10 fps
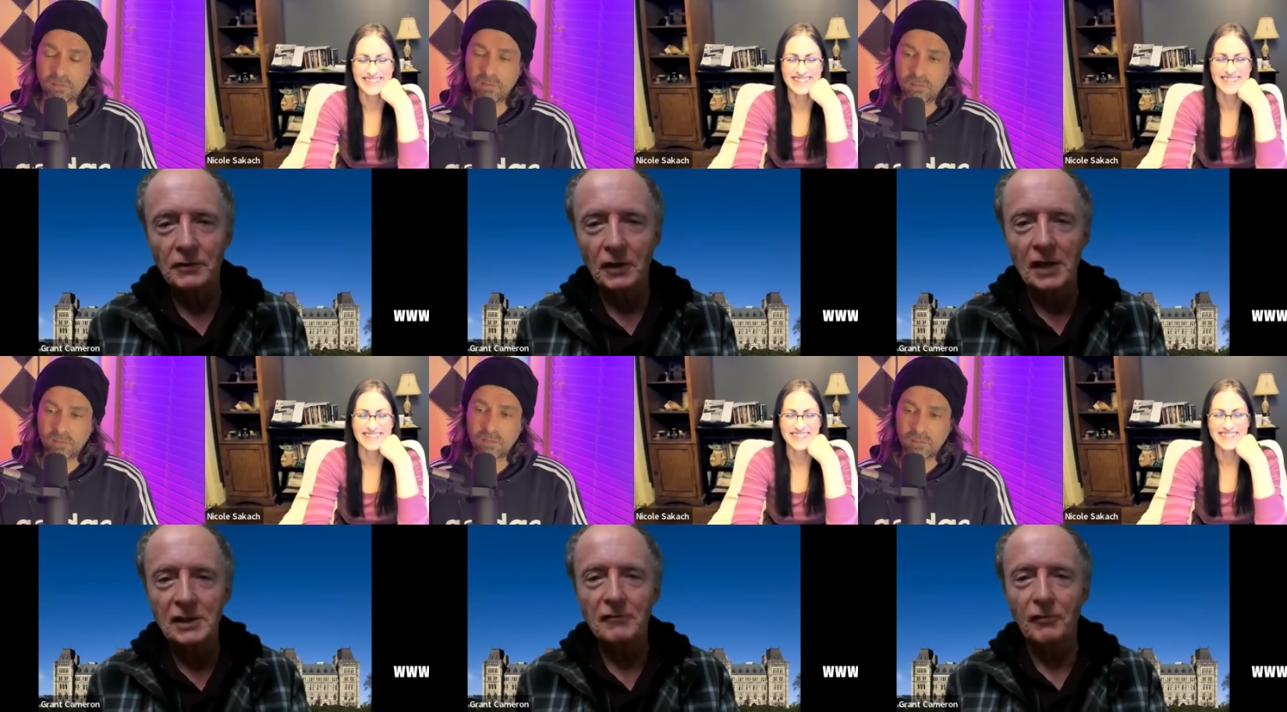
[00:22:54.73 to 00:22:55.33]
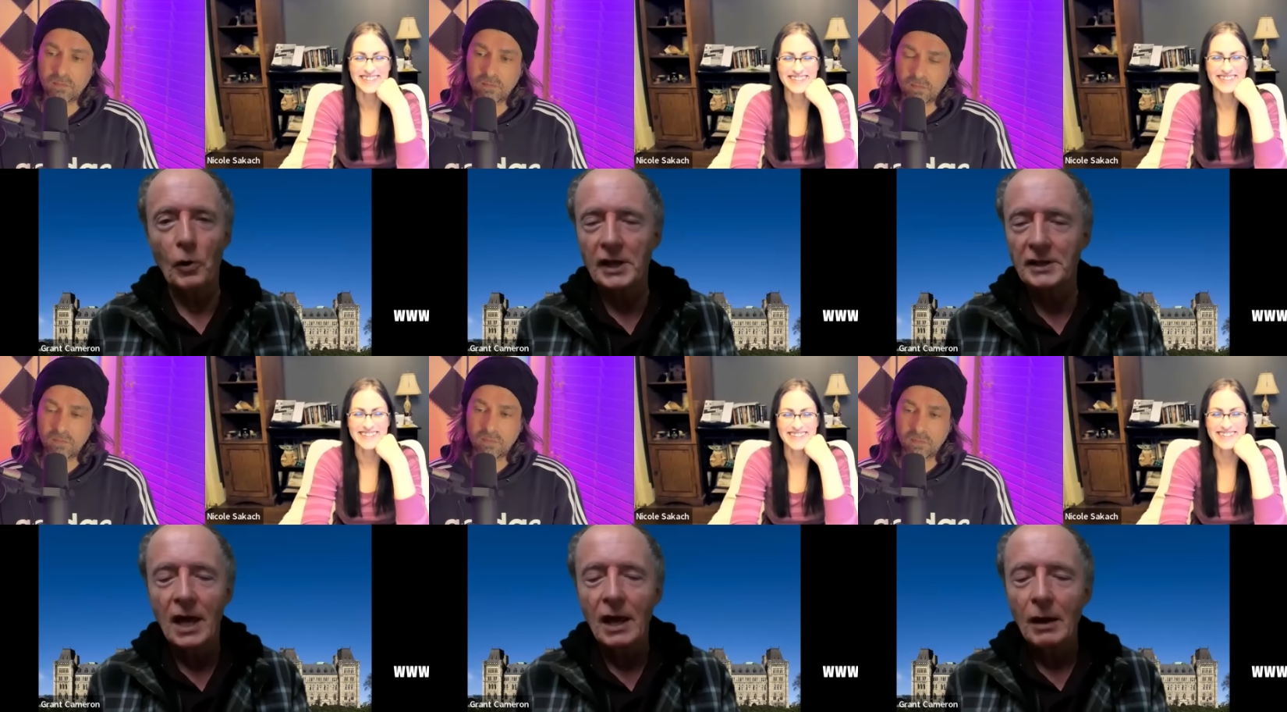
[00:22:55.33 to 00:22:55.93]
Speaker 1: of the
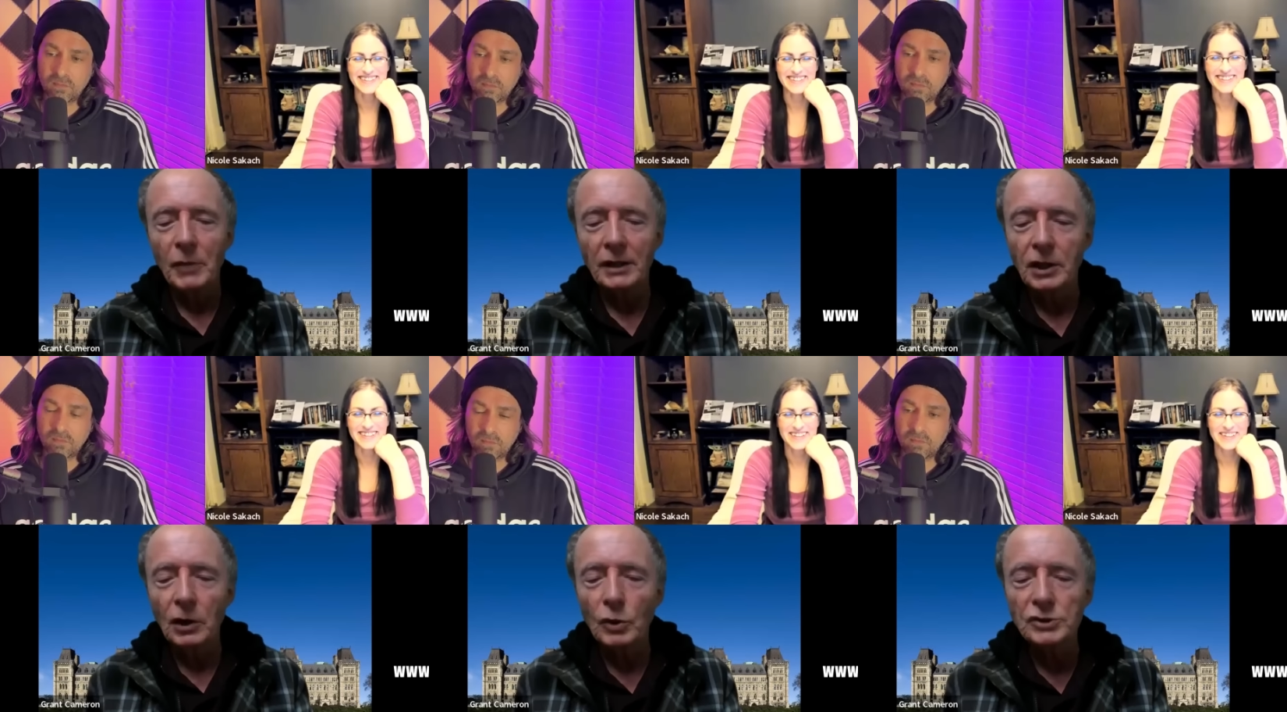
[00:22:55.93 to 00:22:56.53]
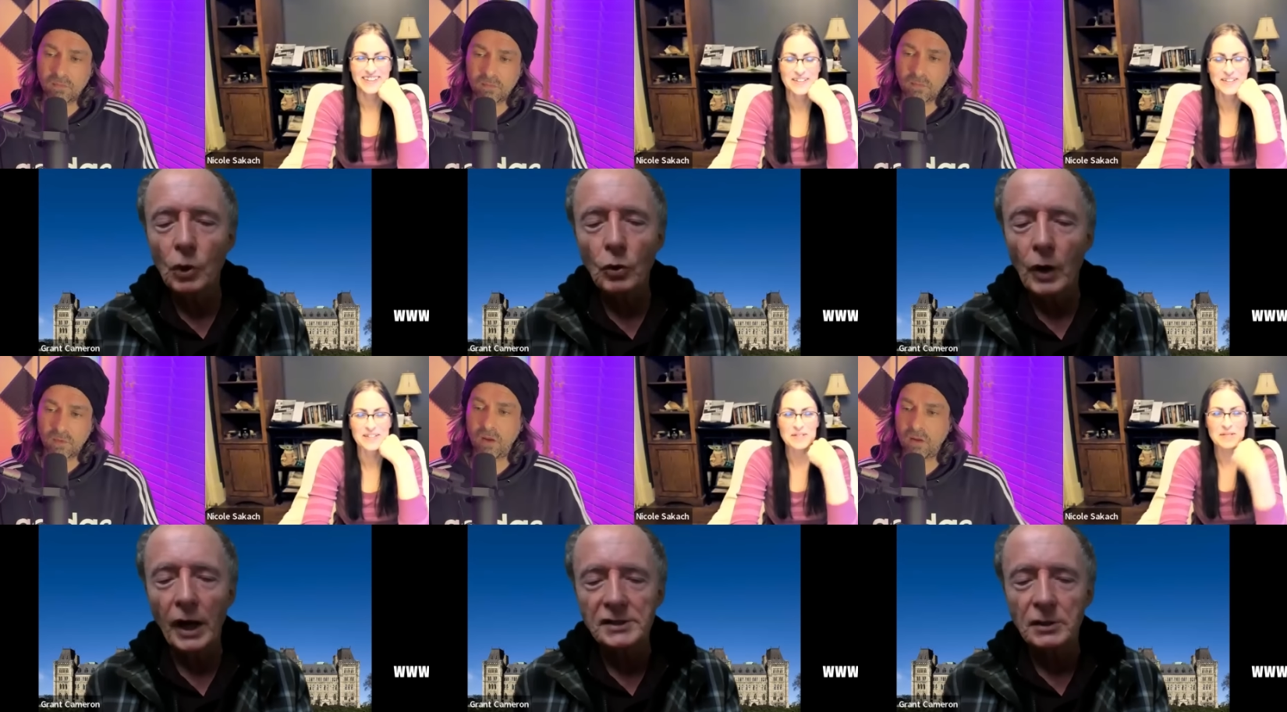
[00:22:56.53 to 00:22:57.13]
1940s. But there was no
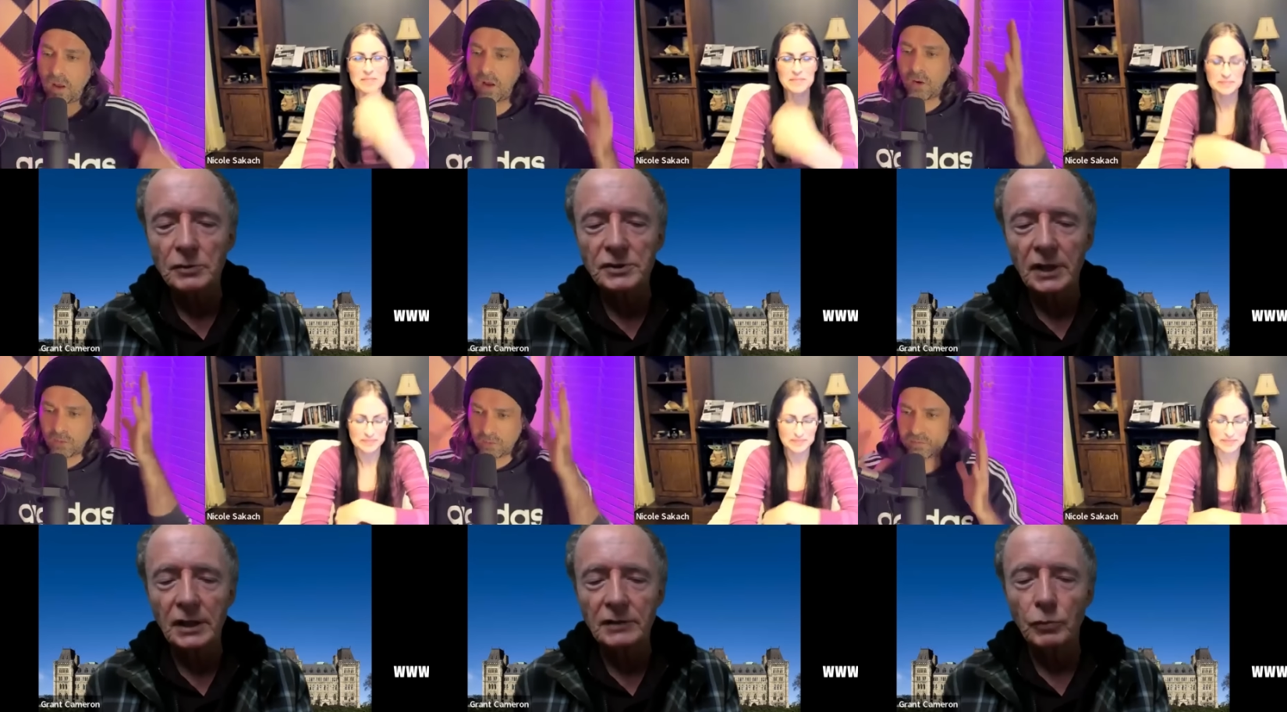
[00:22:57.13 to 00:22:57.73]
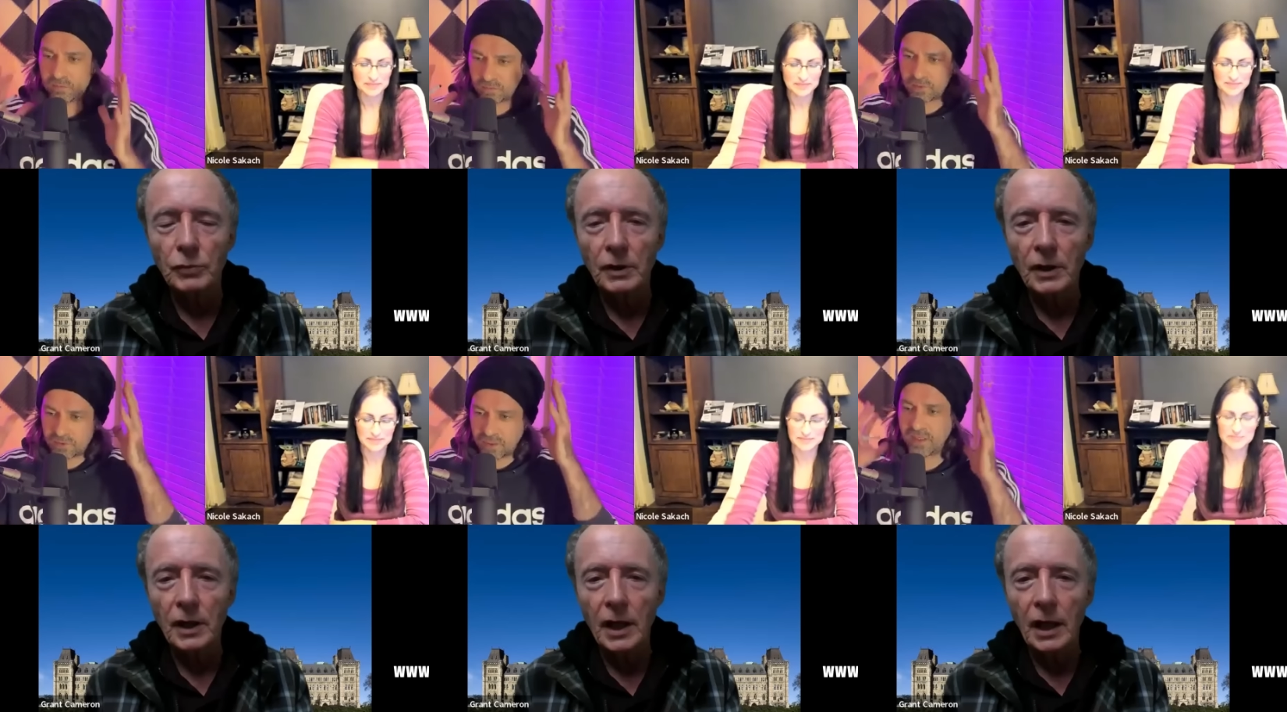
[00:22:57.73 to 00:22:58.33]
grace. There was oh
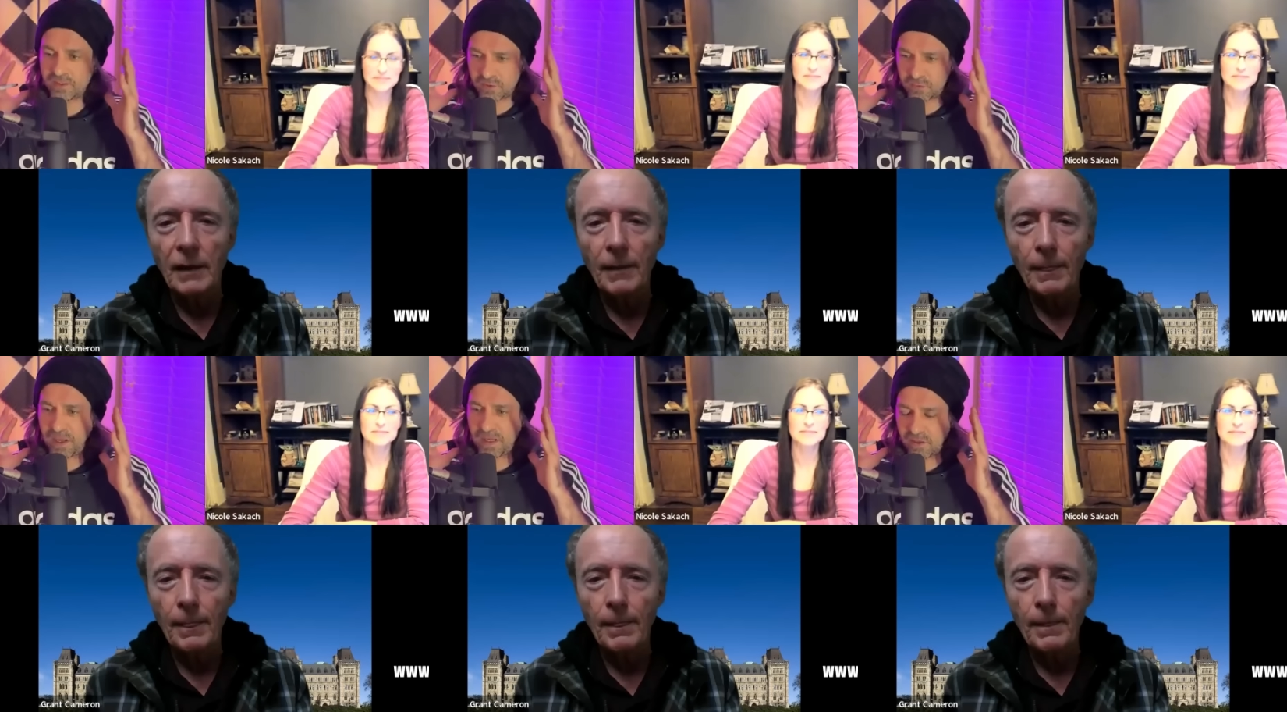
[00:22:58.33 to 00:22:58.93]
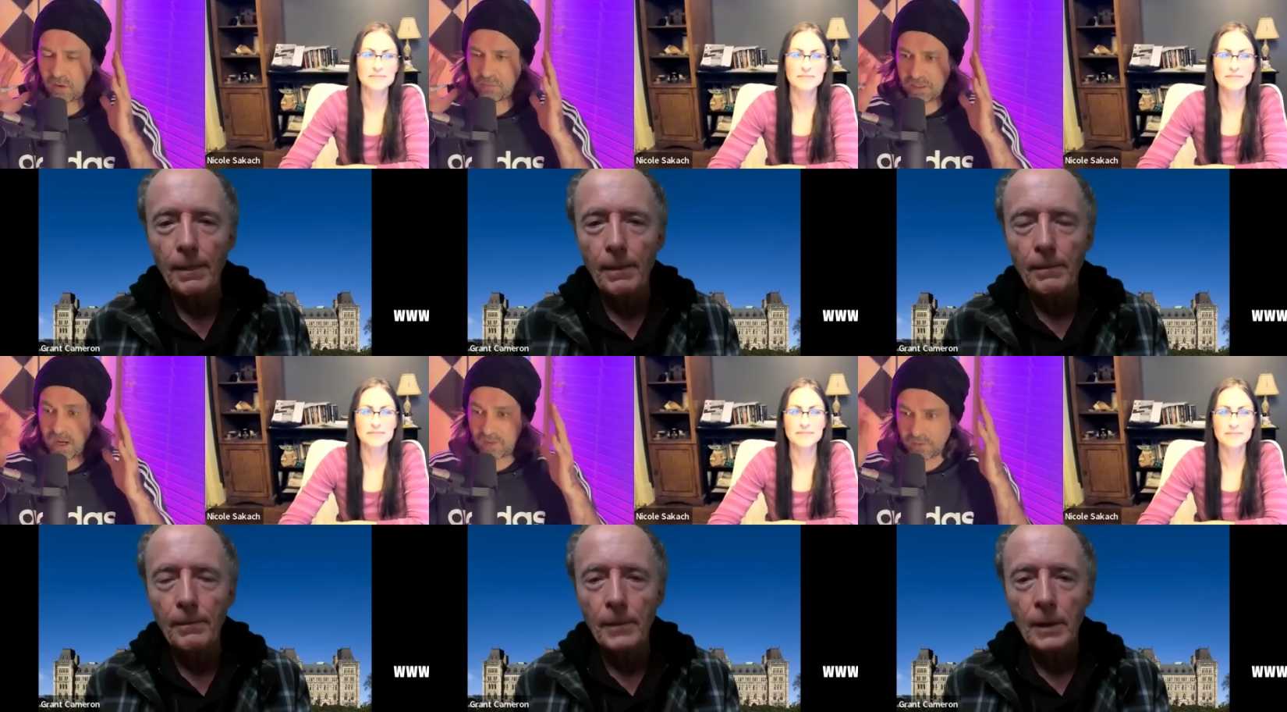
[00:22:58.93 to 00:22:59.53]
Speaker 2: you're saying it's a space helmet,
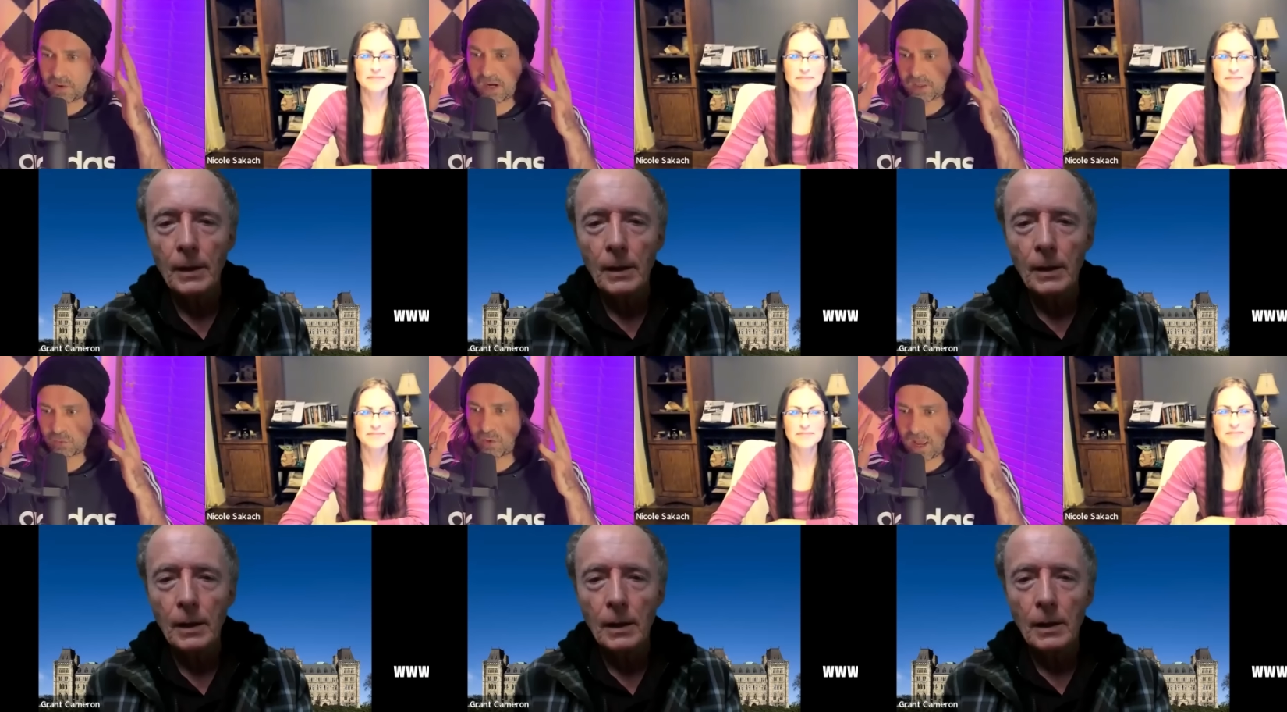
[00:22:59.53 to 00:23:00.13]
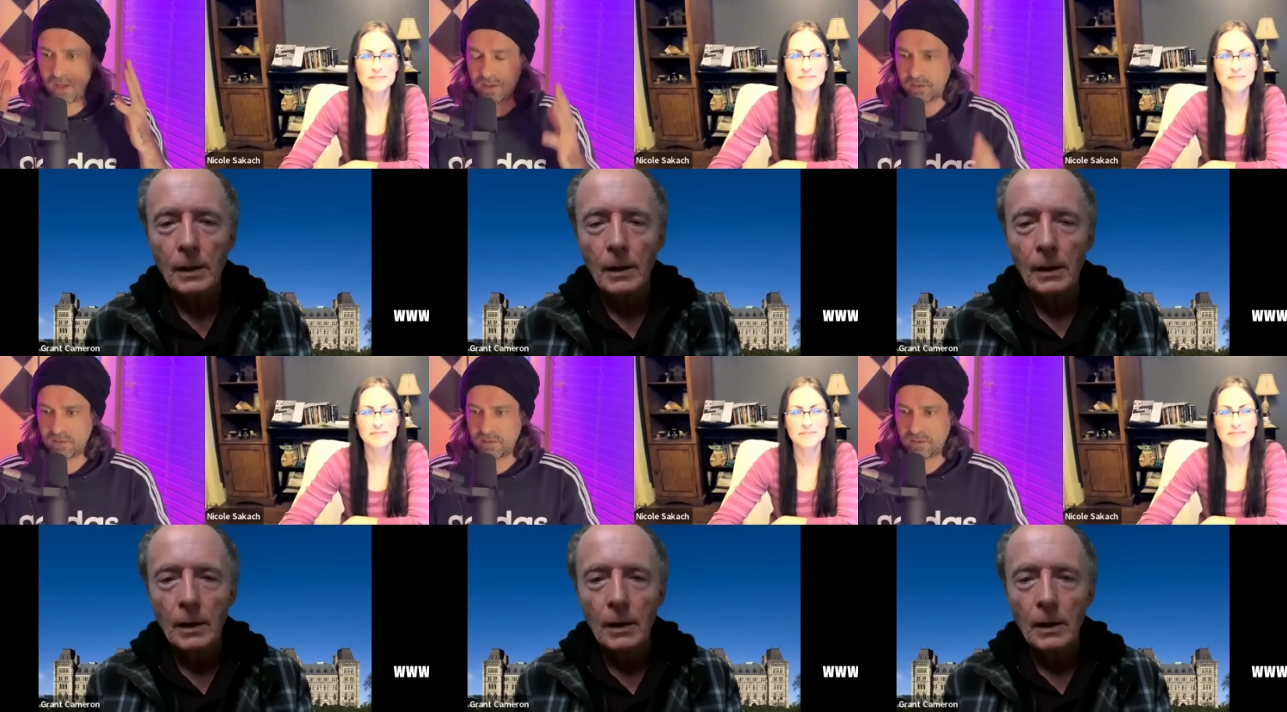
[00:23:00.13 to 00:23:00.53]
not their actual head.